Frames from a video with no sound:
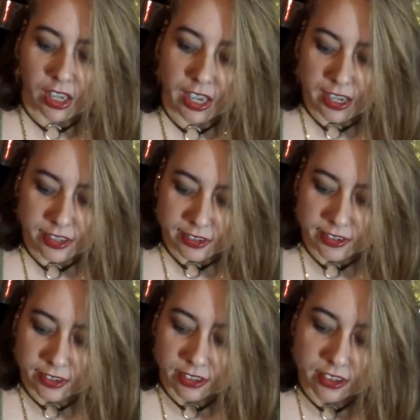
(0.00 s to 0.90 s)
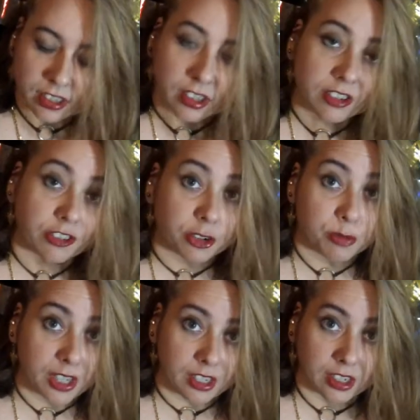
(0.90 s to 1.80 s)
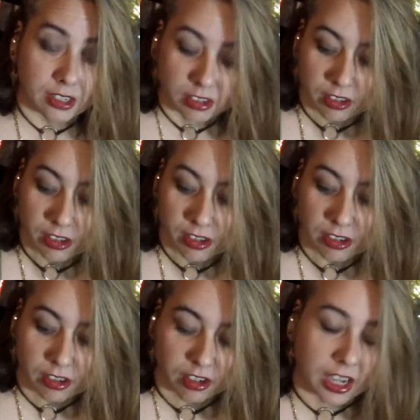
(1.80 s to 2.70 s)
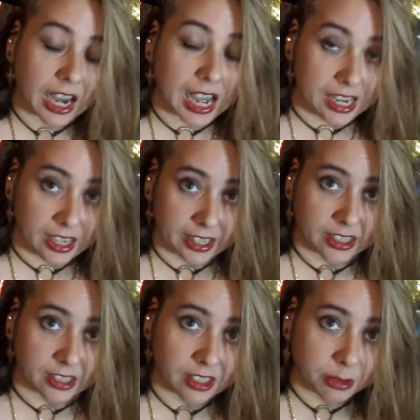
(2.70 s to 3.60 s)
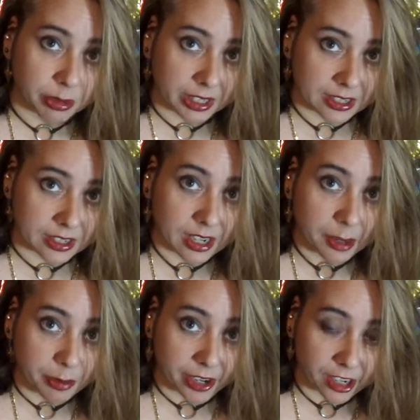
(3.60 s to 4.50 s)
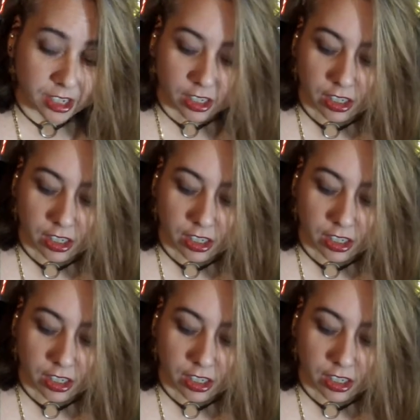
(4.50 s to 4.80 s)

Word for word: And for me, I like it. It plays a lot better.